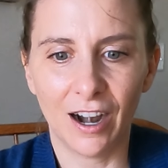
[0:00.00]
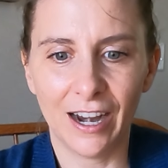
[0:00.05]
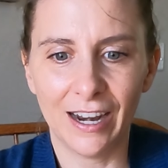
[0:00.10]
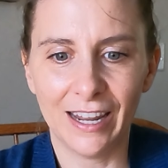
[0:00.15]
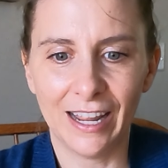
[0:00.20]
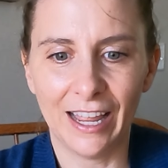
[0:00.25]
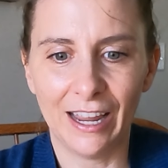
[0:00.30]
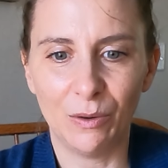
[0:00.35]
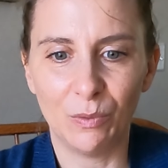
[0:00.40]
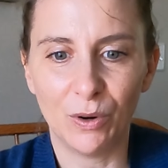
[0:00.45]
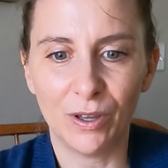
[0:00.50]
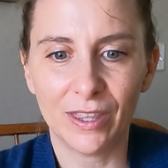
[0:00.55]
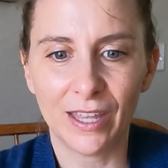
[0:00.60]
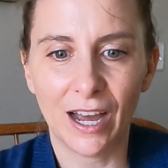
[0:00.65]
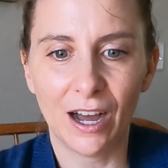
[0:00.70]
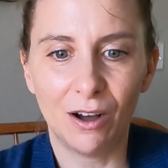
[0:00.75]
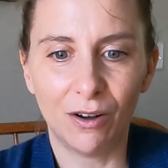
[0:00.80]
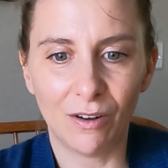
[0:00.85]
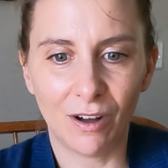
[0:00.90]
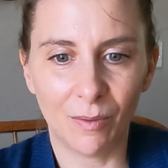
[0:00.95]
And then
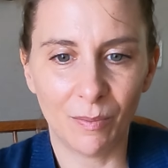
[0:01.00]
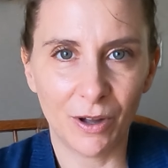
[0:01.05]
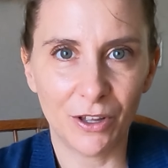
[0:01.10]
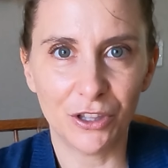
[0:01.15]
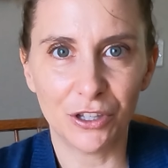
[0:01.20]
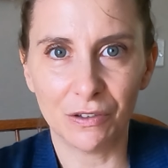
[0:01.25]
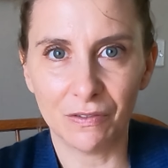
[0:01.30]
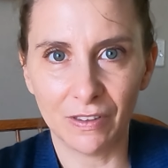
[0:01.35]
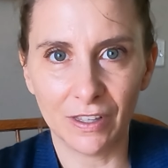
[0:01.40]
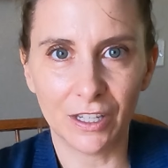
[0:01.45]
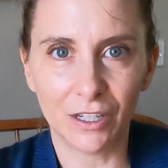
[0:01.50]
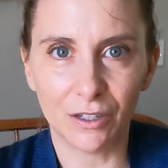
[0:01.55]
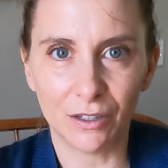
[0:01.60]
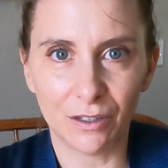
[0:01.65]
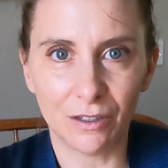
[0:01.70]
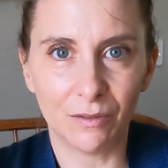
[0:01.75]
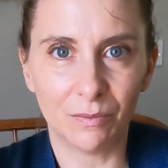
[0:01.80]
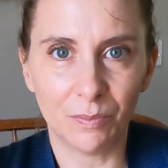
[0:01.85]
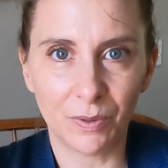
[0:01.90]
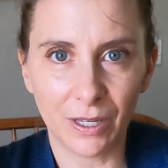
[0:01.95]
without a bunch of
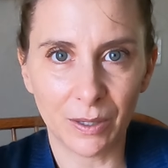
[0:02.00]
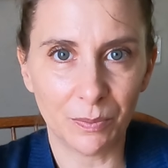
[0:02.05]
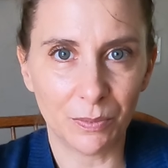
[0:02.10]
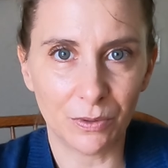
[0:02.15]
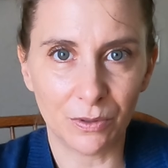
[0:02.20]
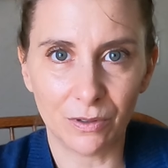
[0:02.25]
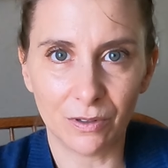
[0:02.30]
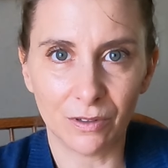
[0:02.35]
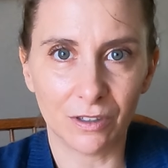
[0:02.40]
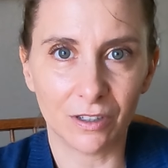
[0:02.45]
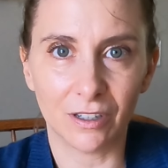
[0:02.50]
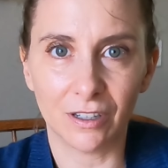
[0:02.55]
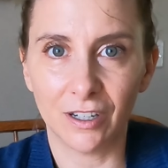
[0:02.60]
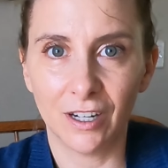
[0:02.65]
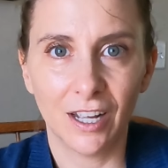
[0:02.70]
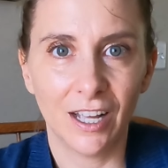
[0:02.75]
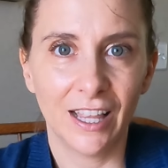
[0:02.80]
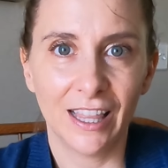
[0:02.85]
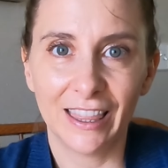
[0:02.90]
little people or